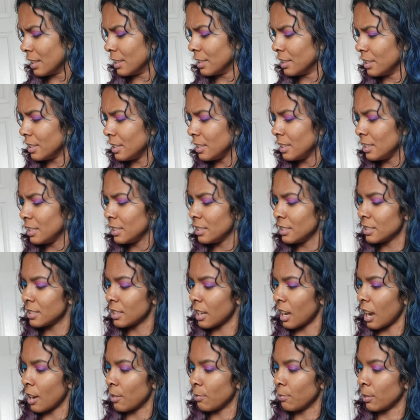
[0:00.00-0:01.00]
these,
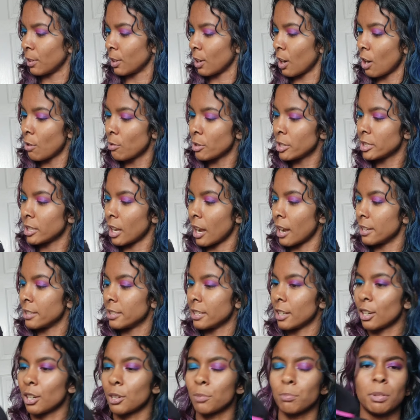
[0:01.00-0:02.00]
I forgot what size
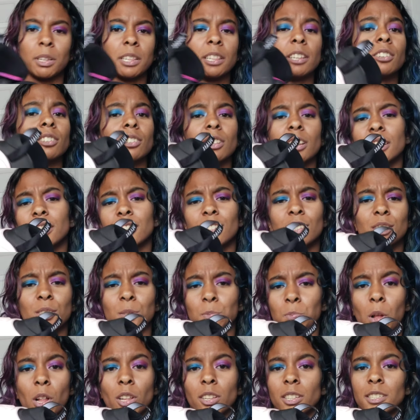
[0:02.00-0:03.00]
they are, but they're like the
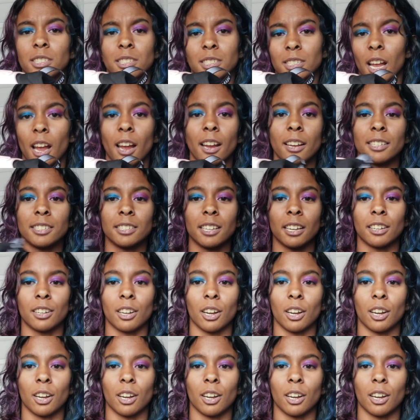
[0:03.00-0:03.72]
smallest size that